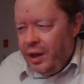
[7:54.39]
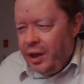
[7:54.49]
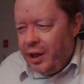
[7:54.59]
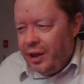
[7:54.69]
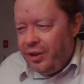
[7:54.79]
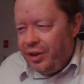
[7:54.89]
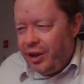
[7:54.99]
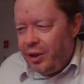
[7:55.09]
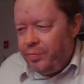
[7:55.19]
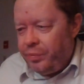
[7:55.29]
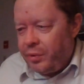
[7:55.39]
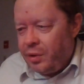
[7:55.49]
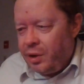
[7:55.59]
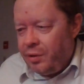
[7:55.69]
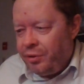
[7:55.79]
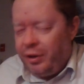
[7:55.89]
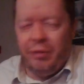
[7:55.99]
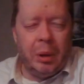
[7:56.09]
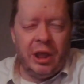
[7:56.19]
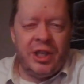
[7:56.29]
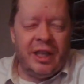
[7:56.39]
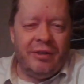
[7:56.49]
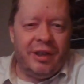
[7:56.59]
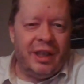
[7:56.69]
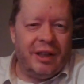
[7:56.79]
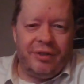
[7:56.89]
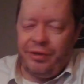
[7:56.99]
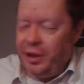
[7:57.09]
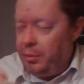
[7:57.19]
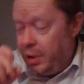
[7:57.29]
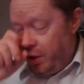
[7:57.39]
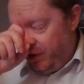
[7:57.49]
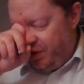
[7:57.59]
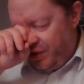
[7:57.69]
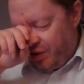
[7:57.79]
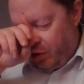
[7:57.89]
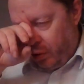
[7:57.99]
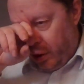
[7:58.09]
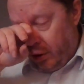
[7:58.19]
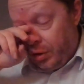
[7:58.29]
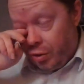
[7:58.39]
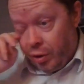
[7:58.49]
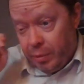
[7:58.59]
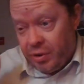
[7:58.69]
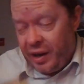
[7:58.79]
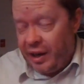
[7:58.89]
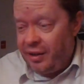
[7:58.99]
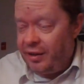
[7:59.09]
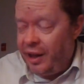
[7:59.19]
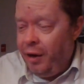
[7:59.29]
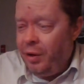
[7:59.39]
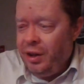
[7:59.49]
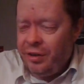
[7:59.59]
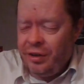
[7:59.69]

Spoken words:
And Freebie TV, if anybody streams that one